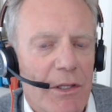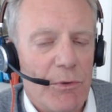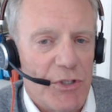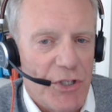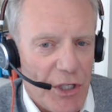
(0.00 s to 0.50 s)

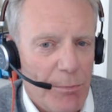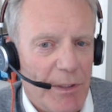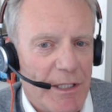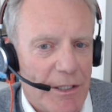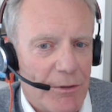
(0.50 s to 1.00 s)
There was
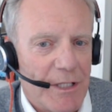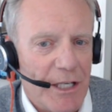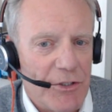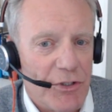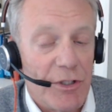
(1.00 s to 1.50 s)
geopolitical
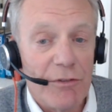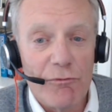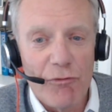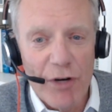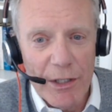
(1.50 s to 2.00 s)
tension
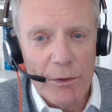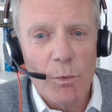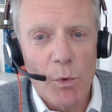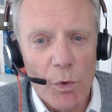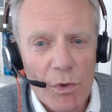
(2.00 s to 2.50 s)
and
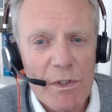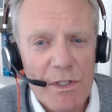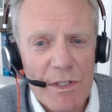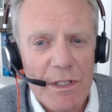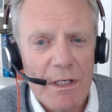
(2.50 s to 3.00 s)
real
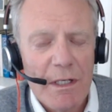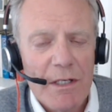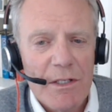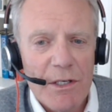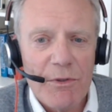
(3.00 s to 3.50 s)
wars.
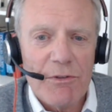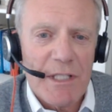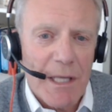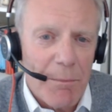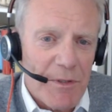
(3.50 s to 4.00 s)
Yeah. So there
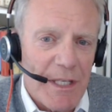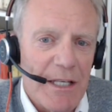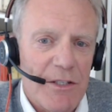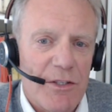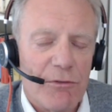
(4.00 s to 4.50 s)
are some
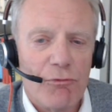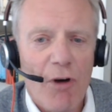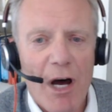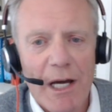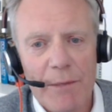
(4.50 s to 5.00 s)
things that
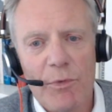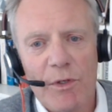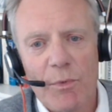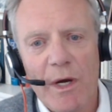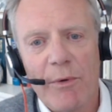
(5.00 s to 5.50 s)
rhyme
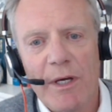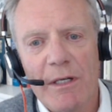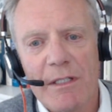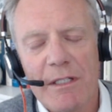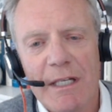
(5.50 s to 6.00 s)
with where we
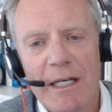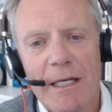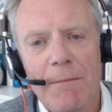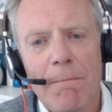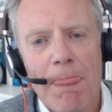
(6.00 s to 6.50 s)
are
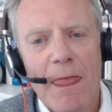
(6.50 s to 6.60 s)
today.